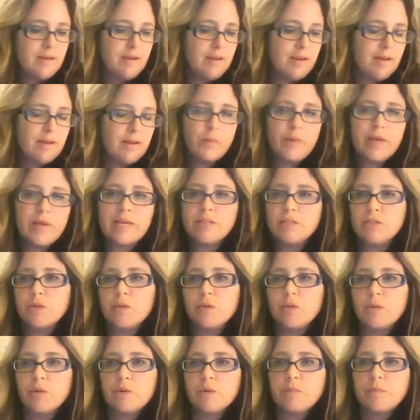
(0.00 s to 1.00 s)
and we can do
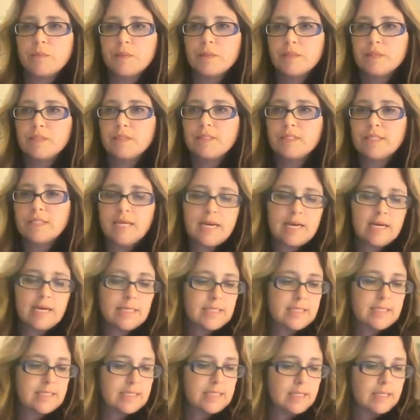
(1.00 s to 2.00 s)
group
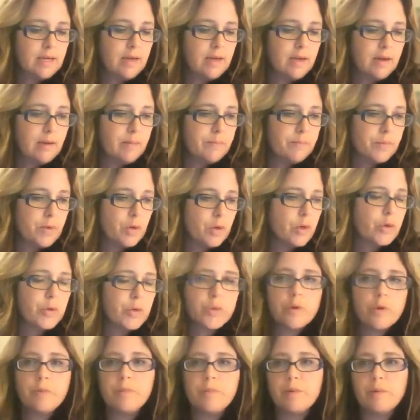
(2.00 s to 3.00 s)
texts or
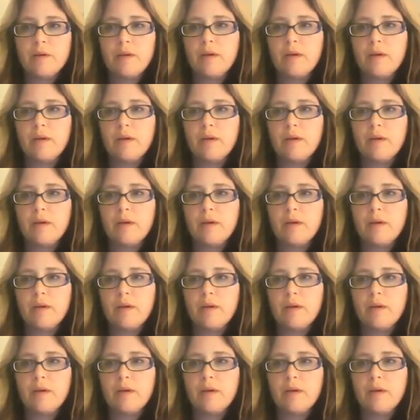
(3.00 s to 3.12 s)
group